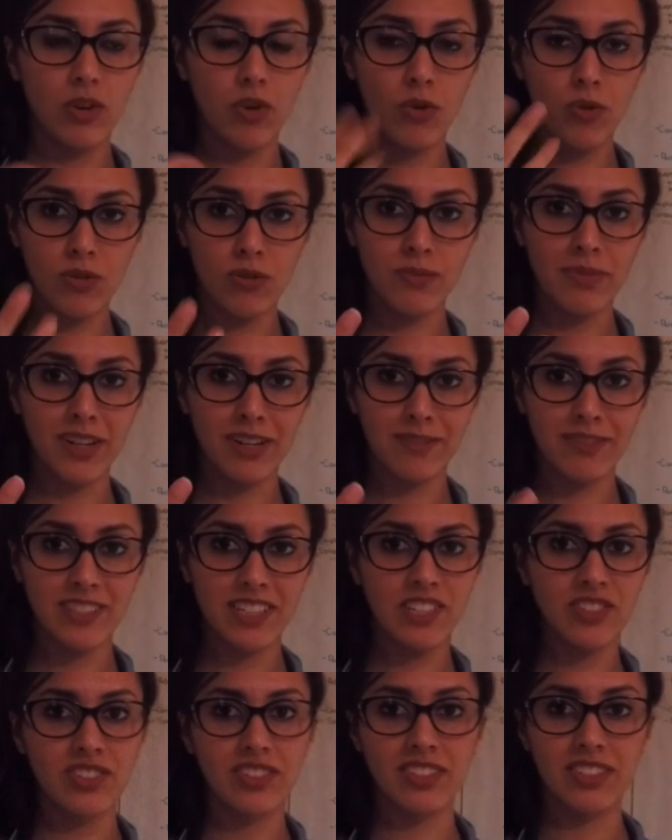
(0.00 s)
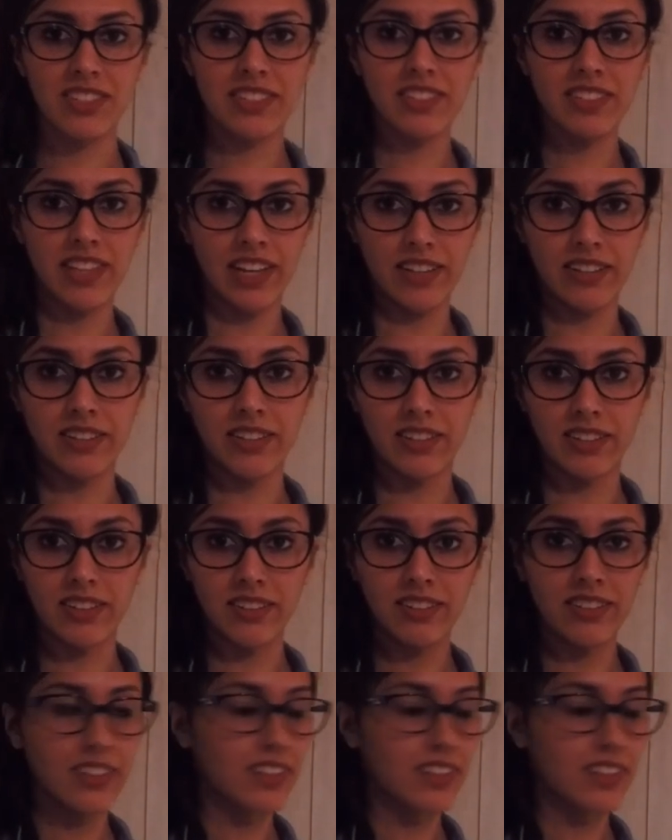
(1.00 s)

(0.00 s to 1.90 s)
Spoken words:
oral manifestation is Candida.